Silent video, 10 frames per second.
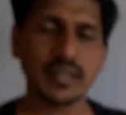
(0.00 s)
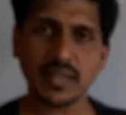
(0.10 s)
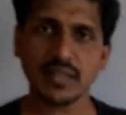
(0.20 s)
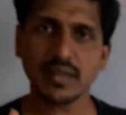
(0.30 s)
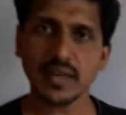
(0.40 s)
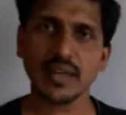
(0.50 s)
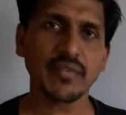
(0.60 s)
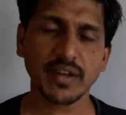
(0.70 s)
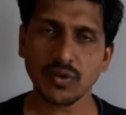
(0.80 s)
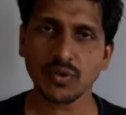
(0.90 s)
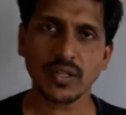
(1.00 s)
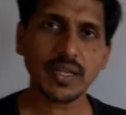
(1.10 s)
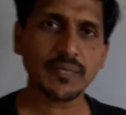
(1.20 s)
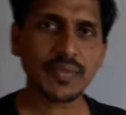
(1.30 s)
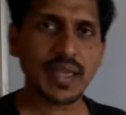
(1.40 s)
That is a really very good
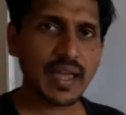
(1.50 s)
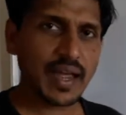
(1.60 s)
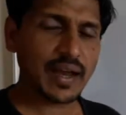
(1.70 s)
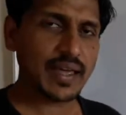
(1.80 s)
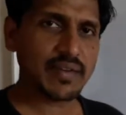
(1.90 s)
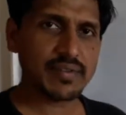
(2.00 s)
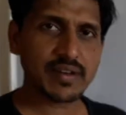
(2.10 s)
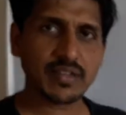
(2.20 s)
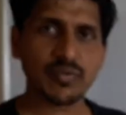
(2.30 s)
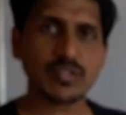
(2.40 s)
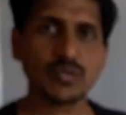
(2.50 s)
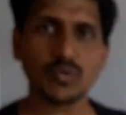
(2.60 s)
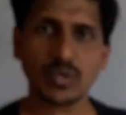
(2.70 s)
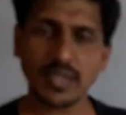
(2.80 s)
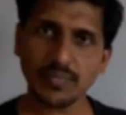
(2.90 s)
thing, and I will request you
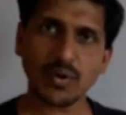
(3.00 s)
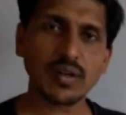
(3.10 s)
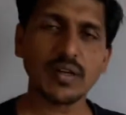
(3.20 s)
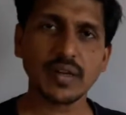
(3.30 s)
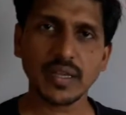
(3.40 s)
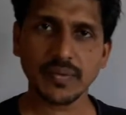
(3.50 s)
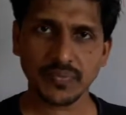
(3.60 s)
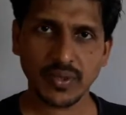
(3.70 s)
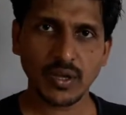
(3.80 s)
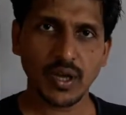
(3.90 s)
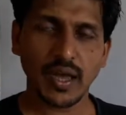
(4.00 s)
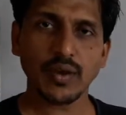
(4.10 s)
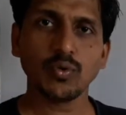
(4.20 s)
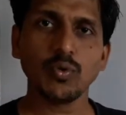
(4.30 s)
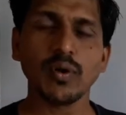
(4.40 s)
to keep on learning.
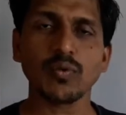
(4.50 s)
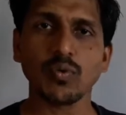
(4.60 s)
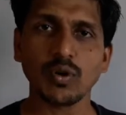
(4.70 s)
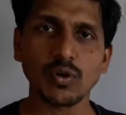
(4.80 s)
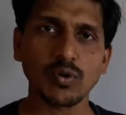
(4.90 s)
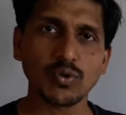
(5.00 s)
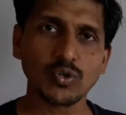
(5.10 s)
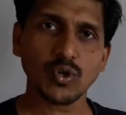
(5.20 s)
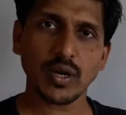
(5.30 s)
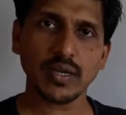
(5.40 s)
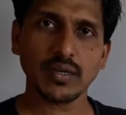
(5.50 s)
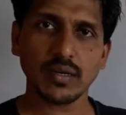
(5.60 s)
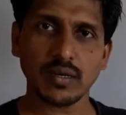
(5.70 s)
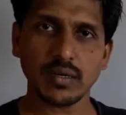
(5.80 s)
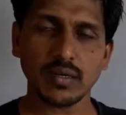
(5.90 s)
And whoever want to join,
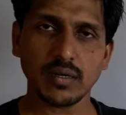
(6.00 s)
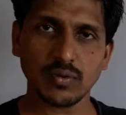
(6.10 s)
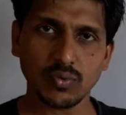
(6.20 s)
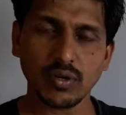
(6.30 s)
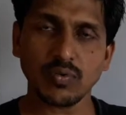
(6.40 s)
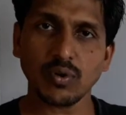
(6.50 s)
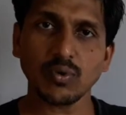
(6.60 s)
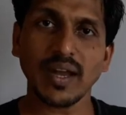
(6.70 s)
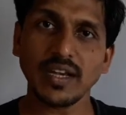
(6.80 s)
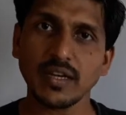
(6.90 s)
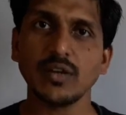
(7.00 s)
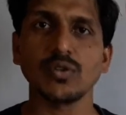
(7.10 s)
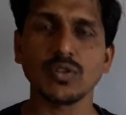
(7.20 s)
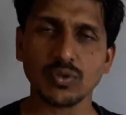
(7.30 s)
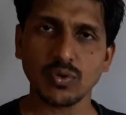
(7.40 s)
whoever want to enter into
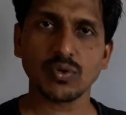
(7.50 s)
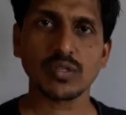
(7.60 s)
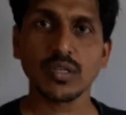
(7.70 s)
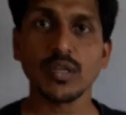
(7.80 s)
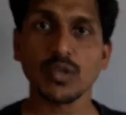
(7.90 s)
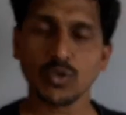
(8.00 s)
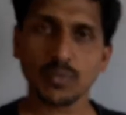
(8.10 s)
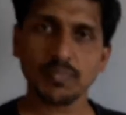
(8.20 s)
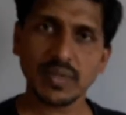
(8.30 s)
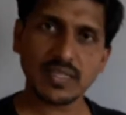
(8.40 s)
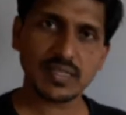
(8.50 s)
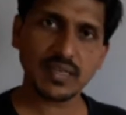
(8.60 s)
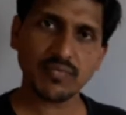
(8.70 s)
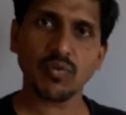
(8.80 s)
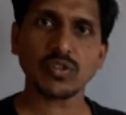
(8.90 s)
this course, so please
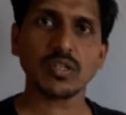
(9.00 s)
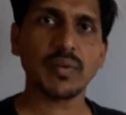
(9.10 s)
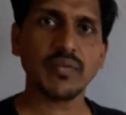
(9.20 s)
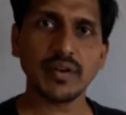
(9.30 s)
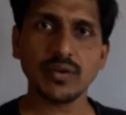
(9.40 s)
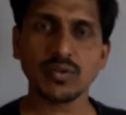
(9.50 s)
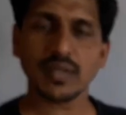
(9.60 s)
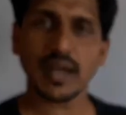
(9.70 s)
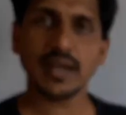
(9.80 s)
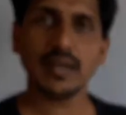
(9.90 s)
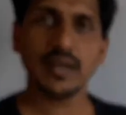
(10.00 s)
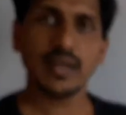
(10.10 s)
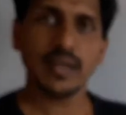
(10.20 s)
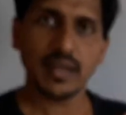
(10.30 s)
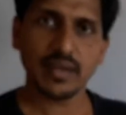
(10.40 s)
keep watching my videos. And
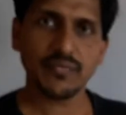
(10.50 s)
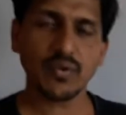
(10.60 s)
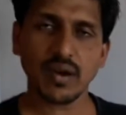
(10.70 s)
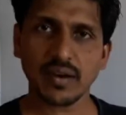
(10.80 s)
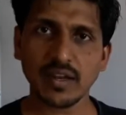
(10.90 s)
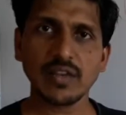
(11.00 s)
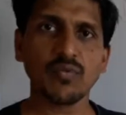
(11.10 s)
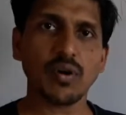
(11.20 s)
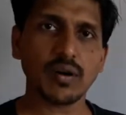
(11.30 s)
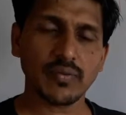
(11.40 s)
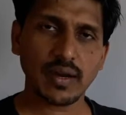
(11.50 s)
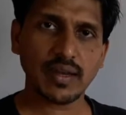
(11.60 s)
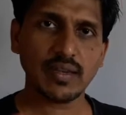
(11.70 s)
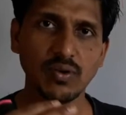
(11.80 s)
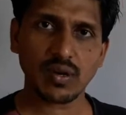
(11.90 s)
if you are
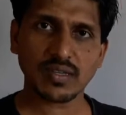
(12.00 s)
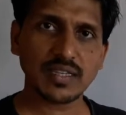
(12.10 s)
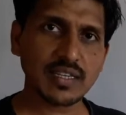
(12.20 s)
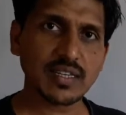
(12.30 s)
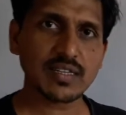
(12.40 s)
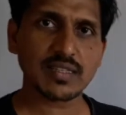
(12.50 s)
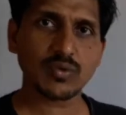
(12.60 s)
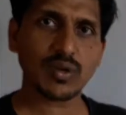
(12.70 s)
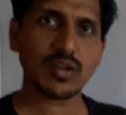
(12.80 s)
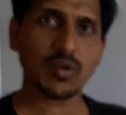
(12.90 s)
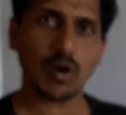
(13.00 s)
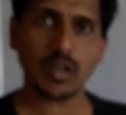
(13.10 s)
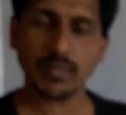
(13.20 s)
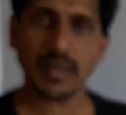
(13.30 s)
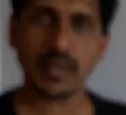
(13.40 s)
really you are serious, you can call
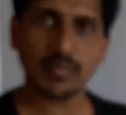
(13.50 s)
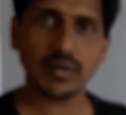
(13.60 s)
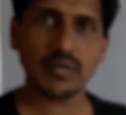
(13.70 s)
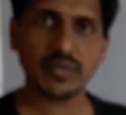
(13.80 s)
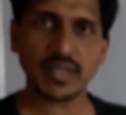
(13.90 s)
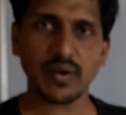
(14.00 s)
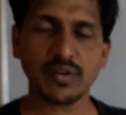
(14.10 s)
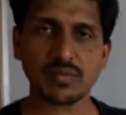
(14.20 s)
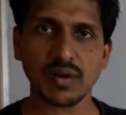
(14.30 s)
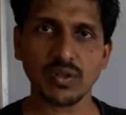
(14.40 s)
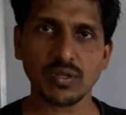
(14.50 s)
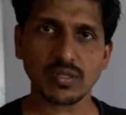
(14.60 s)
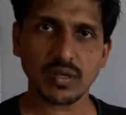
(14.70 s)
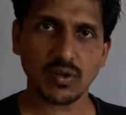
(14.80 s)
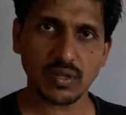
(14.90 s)
on my number which I have displayed on
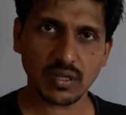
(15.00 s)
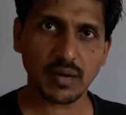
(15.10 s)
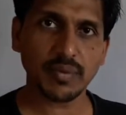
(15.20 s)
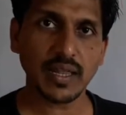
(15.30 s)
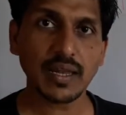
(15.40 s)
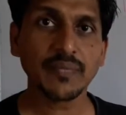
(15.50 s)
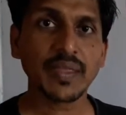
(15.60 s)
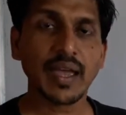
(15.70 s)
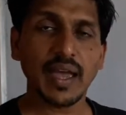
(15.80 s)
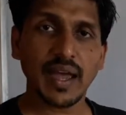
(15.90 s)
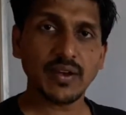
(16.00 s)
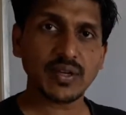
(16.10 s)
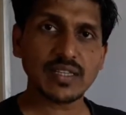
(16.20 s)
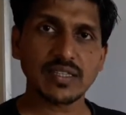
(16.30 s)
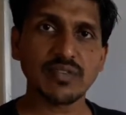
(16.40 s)
this on the thumbnail, and you
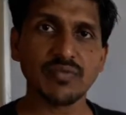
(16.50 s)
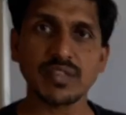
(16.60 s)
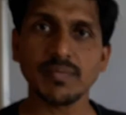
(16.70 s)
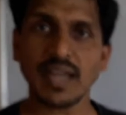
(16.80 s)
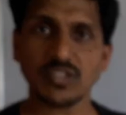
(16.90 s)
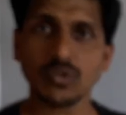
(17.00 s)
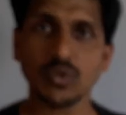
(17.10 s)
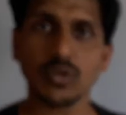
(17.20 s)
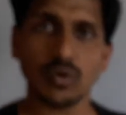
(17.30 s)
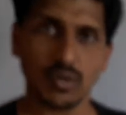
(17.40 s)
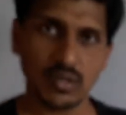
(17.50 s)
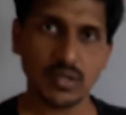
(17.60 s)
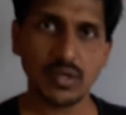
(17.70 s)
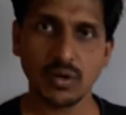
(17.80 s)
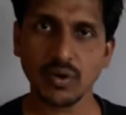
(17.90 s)
can see which batch is going on.
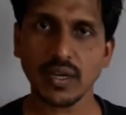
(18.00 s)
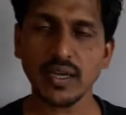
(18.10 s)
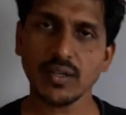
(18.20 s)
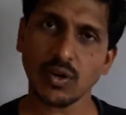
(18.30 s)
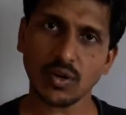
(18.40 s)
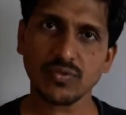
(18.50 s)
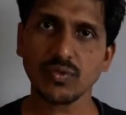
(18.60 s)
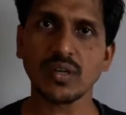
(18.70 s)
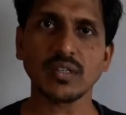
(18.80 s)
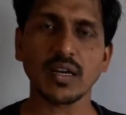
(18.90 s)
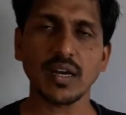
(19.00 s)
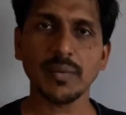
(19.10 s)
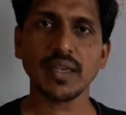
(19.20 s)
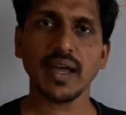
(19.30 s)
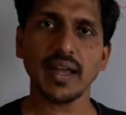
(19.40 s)
Okay, a lot of students are
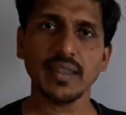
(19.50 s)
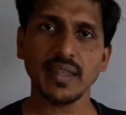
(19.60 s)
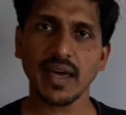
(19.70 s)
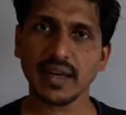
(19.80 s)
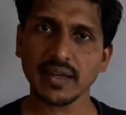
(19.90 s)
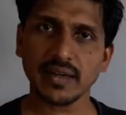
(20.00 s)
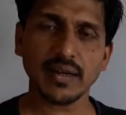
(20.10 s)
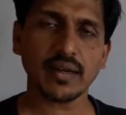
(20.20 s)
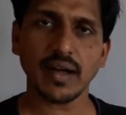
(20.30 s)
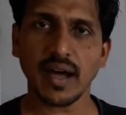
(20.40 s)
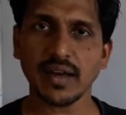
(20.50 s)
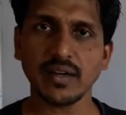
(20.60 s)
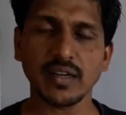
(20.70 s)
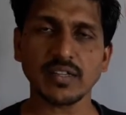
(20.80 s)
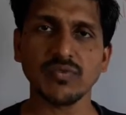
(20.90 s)
coming and they are
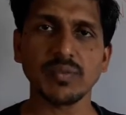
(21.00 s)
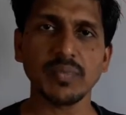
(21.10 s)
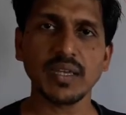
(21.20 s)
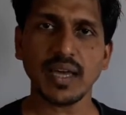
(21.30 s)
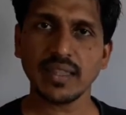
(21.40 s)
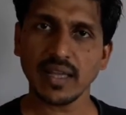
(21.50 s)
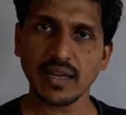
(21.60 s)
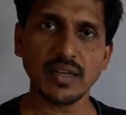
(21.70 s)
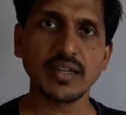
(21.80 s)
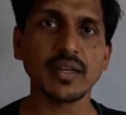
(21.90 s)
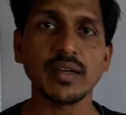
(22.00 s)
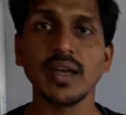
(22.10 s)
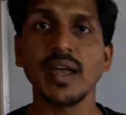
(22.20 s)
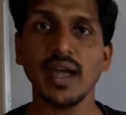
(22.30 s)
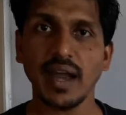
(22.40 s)
in touch with me and they are learning
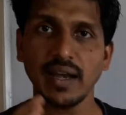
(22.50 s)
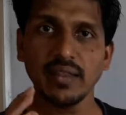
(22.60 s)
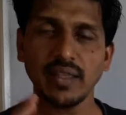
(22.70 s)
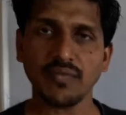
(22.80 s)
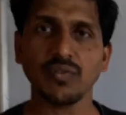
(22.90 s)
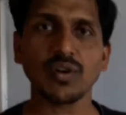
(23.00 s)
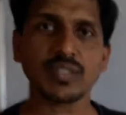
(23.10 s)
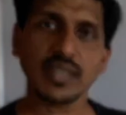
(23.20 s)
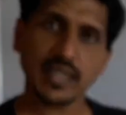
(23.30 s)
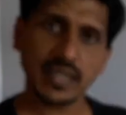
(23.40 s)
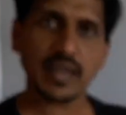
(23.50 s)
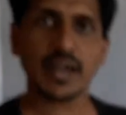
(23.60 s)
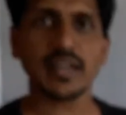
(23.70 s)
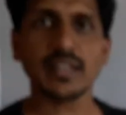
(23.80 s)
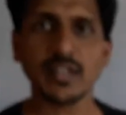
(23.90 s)
and they are focusing and they are
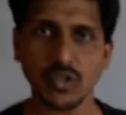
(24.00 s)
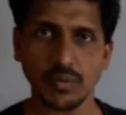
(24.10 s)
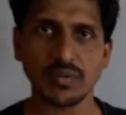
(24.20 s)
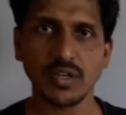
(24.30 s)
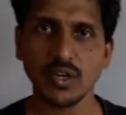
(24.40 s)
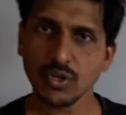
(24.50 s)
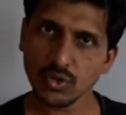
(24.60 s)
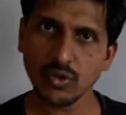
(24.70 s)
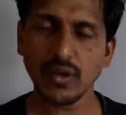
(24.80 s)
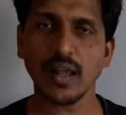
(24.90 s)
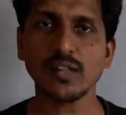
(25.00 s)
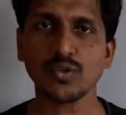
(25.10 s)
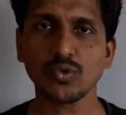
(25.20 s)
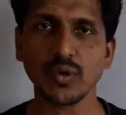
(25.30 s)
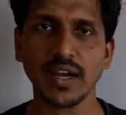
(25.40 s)
getting their jobs. So you will
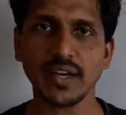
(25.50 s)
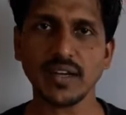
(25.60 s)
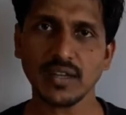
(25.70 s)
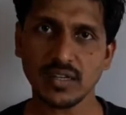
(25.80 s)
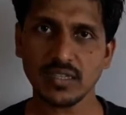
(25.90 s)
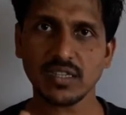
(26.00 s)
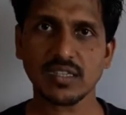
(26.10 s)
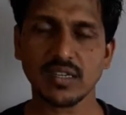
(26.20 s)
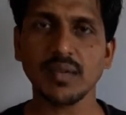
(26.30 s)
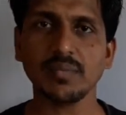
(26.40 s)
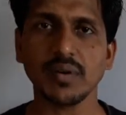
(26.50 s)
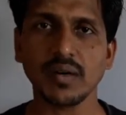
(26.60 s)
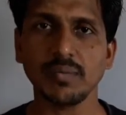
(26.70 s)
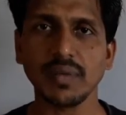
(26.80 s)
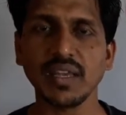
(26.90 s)
also do get it. Just keep
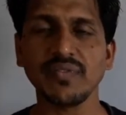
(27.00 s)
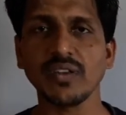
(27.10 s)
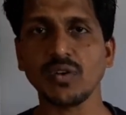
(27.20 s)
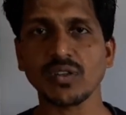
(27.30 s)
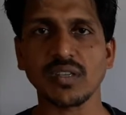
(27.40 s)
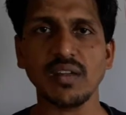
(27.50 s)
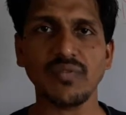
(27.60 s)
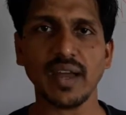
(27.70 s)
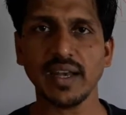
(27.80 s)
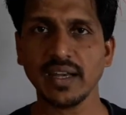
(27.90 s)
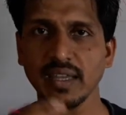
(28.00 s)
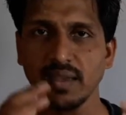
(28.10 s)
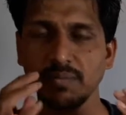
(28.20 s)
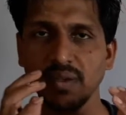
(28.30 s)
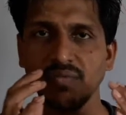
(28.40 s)
belief in yourself and
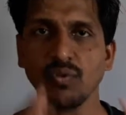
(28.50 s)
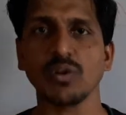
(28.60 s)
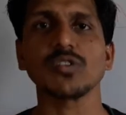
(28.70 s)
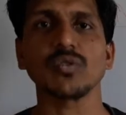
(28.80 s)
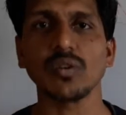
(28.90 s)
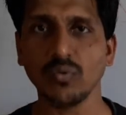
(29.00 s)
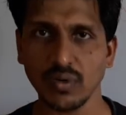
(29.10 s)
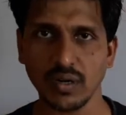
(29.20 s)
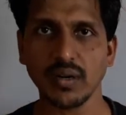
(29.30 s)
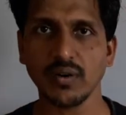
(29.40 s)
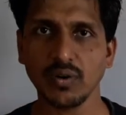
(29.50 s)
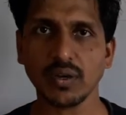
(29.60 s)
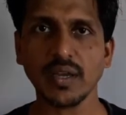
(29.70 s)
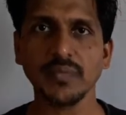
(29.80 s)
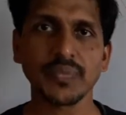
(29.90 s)
keep be focused on your work.
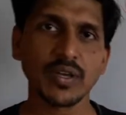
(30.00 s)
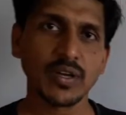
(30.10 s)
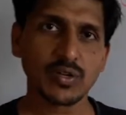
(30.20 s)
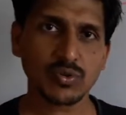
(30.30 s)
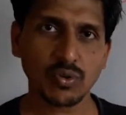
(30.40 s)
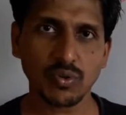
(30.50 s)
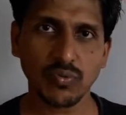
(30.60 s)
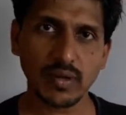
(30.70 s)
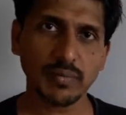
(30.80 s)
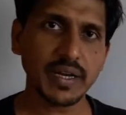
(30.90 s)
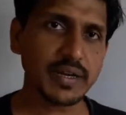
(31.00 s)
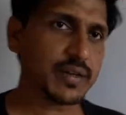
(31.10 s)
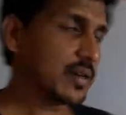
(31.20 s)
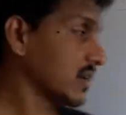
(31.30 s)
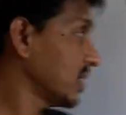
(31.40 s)
Okay, so we'll meet
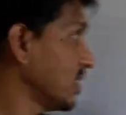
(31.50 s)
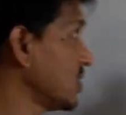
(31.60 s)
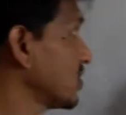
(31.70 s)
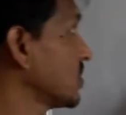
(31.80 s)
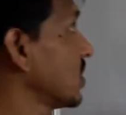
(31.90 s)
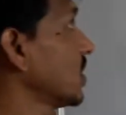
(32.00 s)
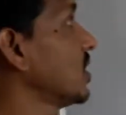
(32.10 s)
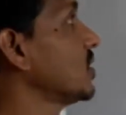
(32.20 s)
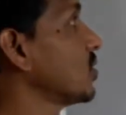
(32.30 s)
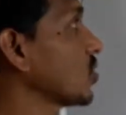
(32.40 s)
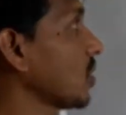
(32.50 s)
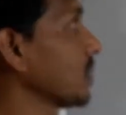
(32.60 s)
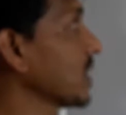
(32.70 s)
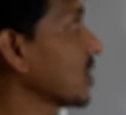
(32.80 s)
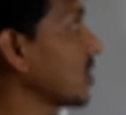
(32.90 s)
in this new
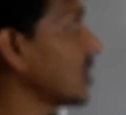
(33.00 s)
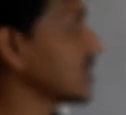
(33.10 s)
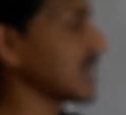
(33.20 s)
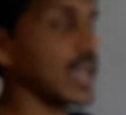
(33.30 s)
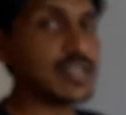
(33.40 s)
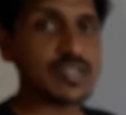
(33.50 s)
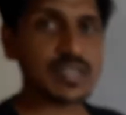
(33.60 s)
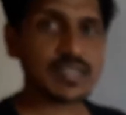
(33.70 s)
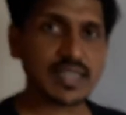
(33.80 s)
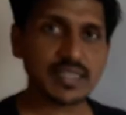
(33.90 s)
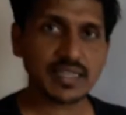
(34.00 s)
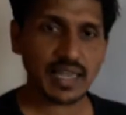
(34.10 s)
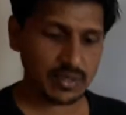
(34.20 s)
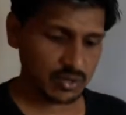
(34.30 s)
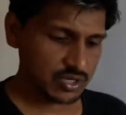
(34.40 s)
topic called as the NGR sizing
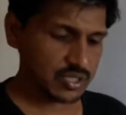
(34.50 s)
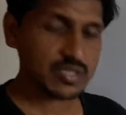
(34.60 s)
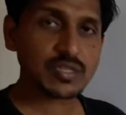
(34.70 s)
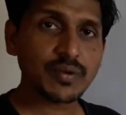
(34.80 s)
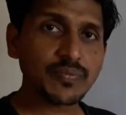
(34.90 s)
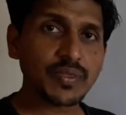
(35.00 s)
calculations.